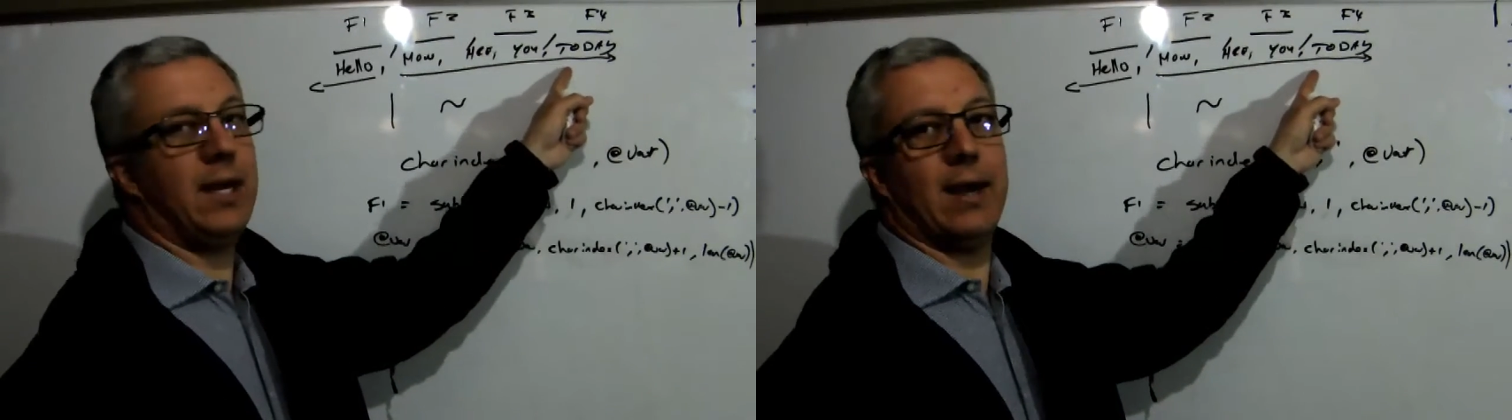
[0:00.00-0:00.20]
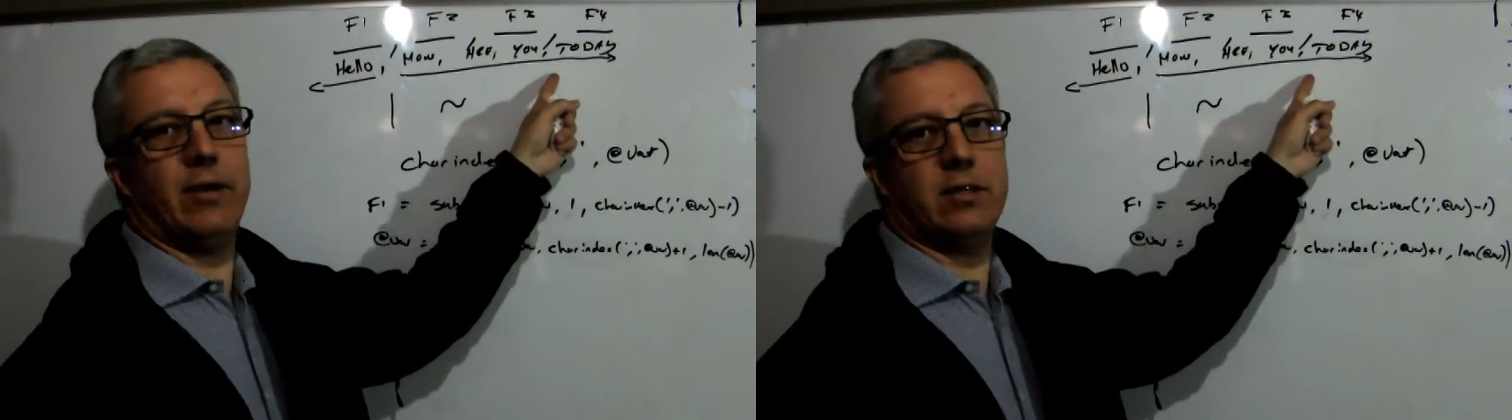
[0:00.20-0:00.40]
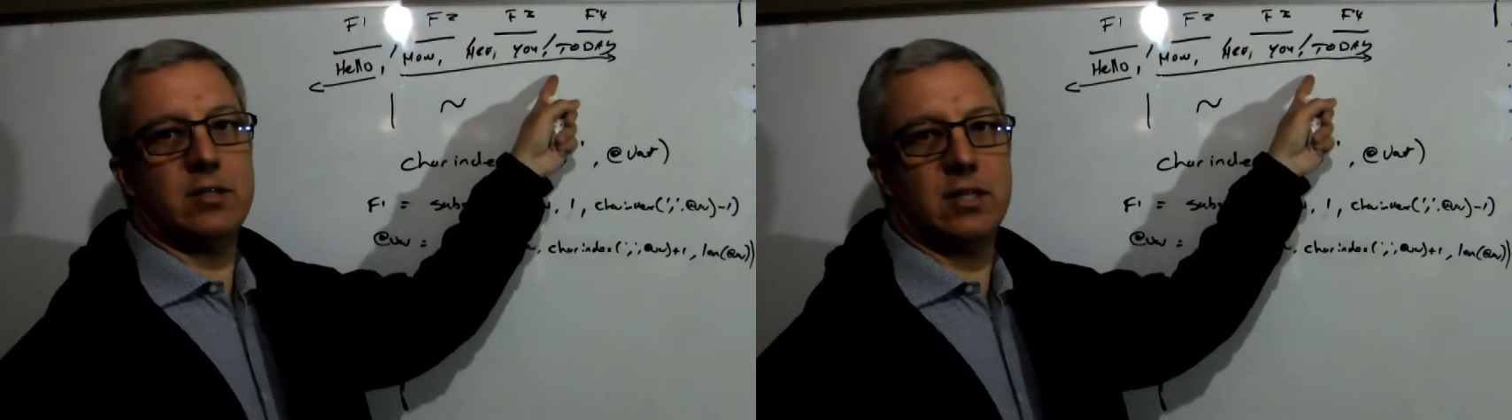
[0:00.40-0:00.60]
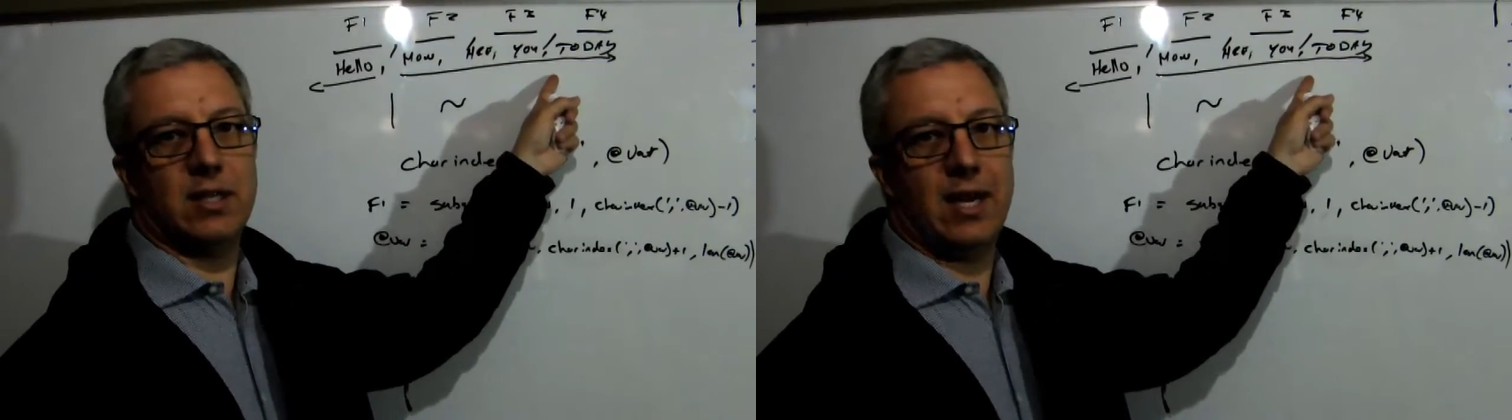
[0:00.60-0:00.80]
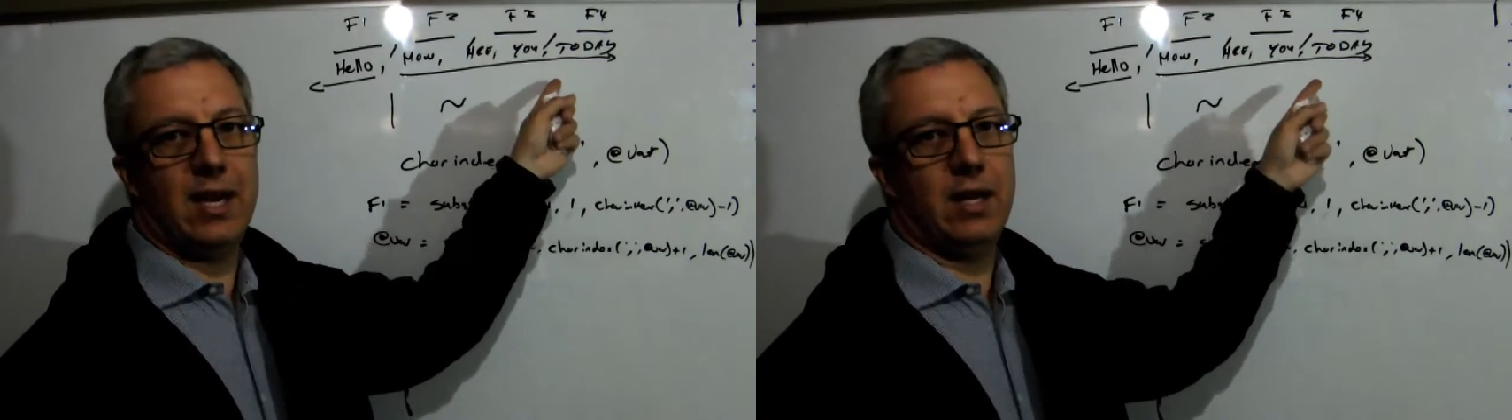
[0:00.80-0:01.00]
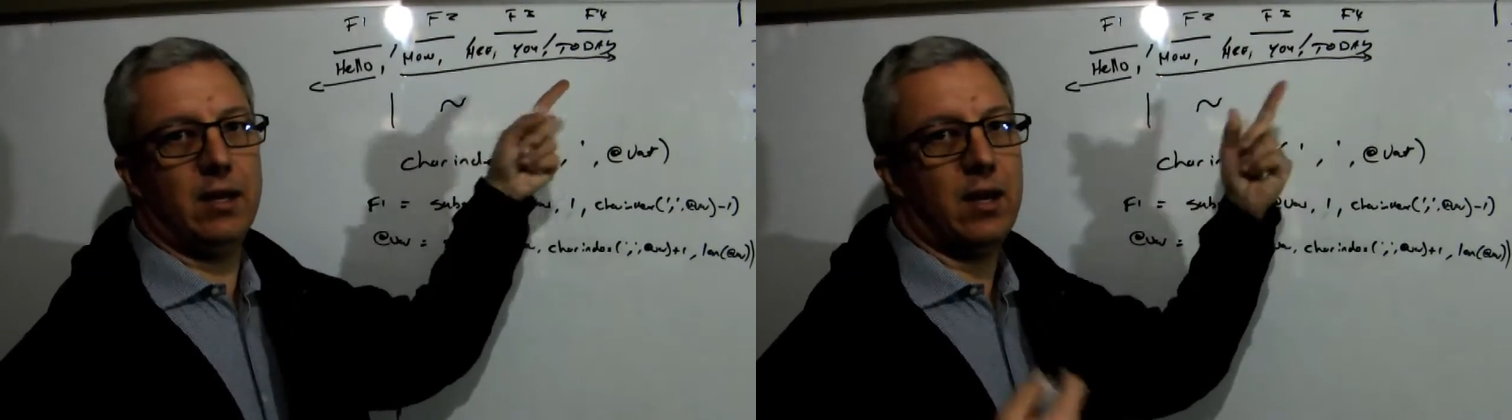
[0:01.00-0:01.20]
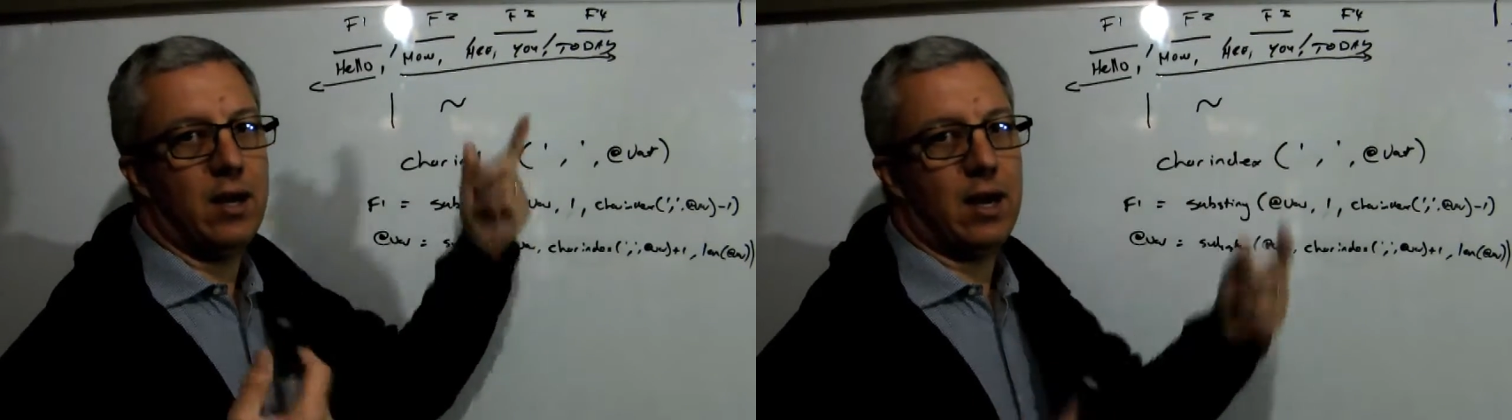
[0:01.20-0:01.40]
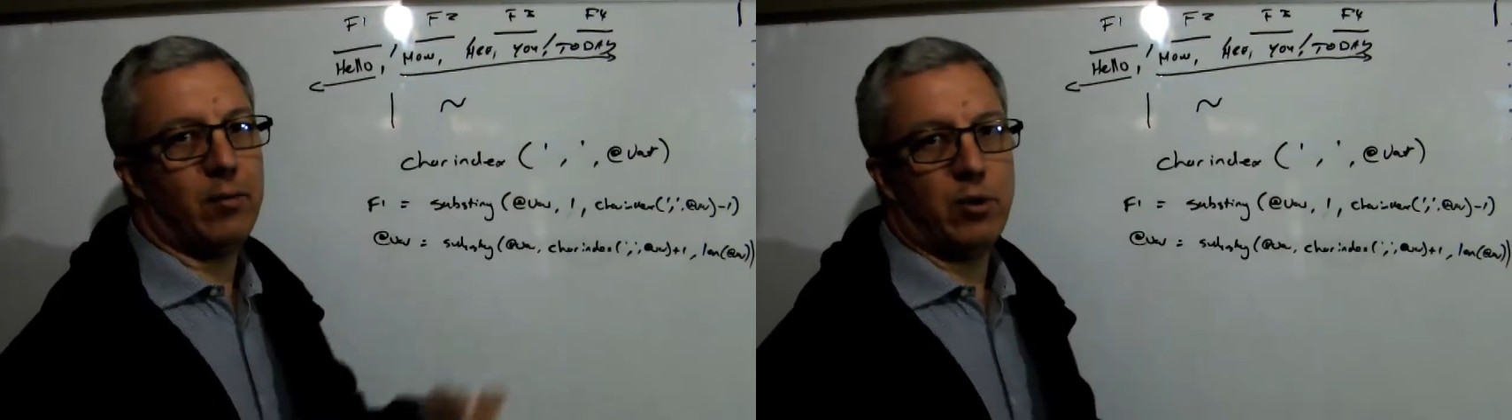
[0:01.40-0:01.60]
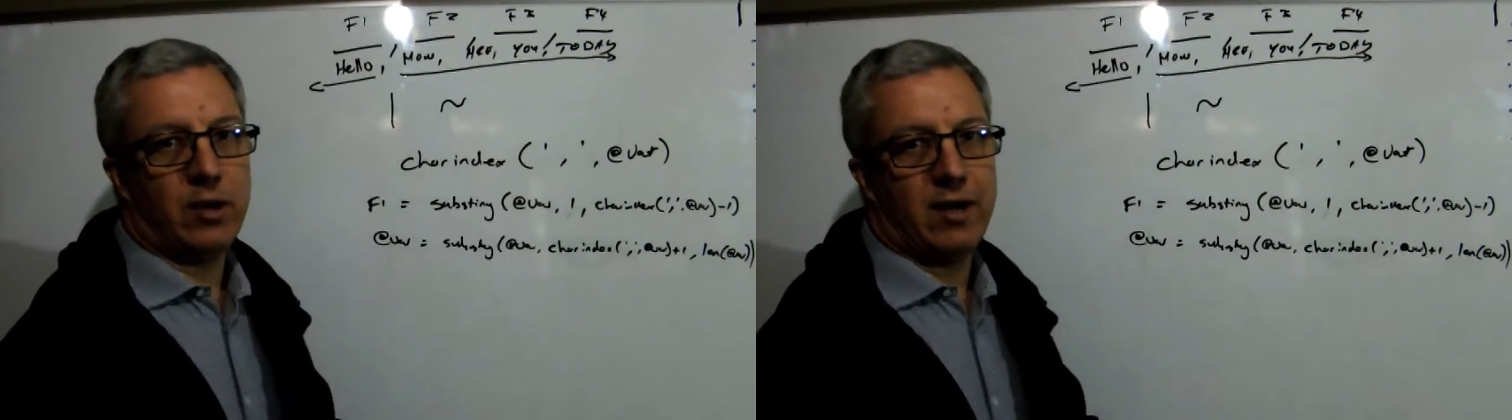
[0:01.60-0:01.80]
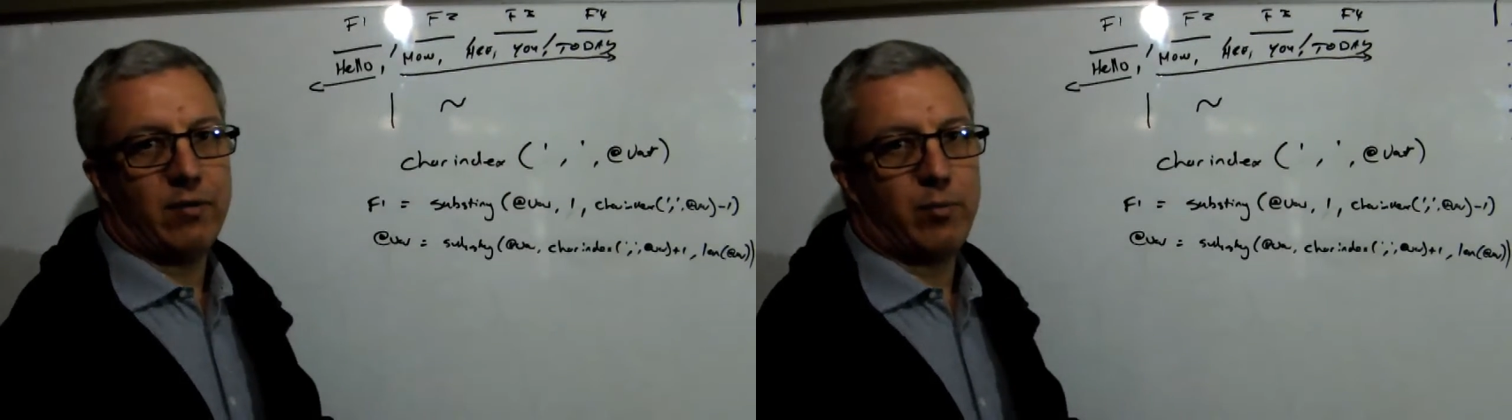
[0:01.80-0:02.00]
characters at the end, I'm going to have a